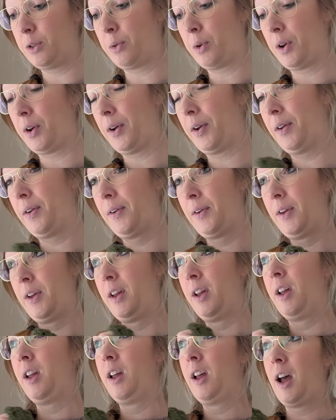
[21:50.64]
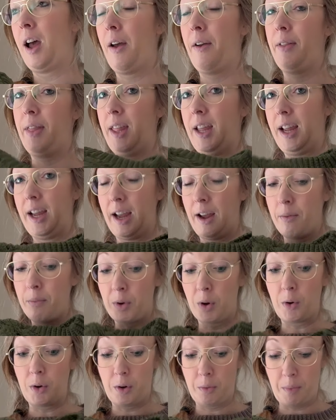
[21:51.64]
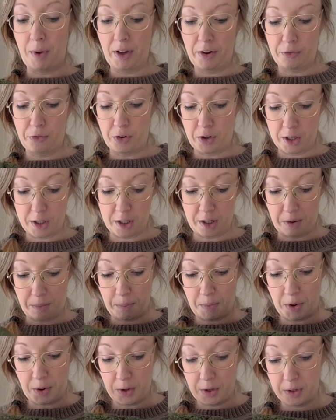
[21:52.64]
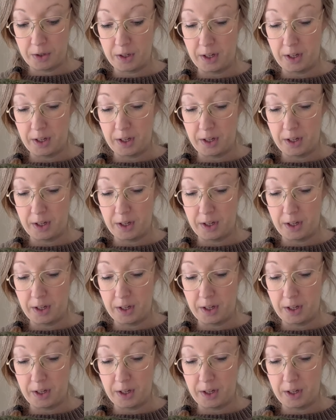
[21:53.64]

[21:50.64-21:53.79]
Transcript: one I think I'm going to make for the summer